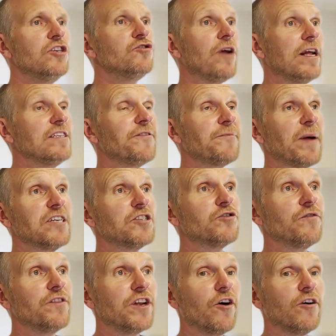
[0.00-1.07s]
Transformational
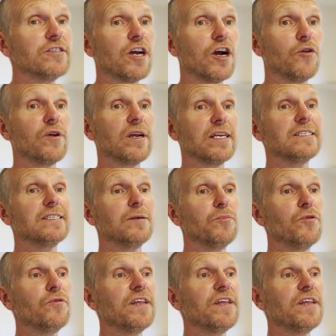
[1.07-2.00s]
videos are really simple.